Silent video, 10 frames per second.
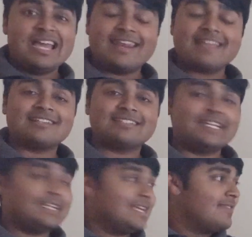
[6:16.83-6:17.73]
And as I
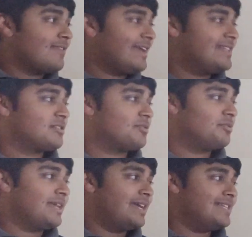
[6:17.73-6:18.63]
said, that
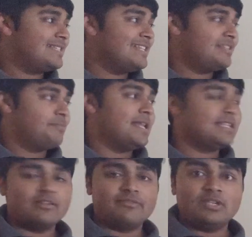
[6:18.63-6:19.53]
integral there is
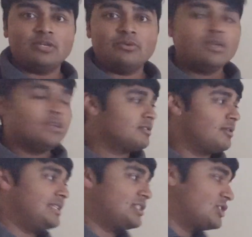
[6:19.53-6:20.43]
independent of u. So
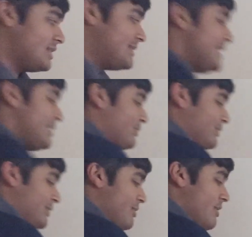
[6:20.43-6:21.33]
it's just
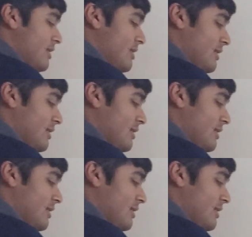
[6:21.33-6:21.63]
equal to